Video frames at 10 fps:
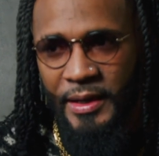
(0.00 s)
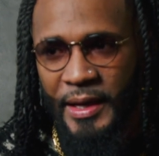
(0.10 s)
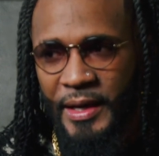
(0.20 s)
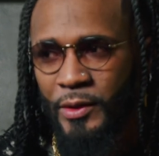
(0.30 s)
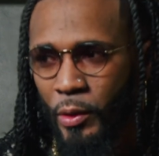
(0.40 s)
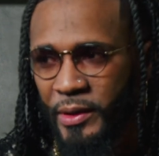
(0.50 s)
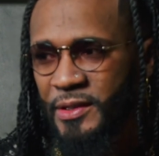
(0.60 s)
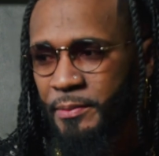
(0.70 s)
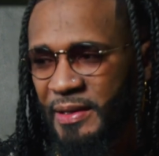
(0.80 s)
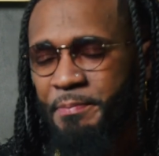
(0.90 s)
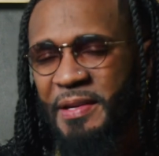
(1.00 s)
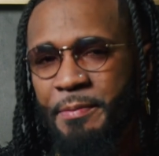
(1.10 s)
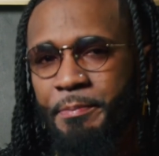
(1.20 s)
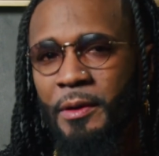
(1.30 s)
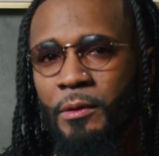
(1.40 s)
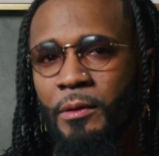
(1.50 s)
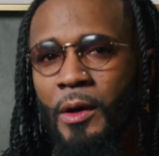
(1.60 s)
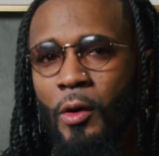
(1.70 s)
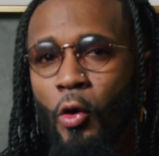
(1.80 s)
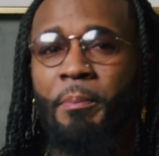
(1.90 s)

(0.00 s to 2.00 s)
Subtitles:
in order to be people or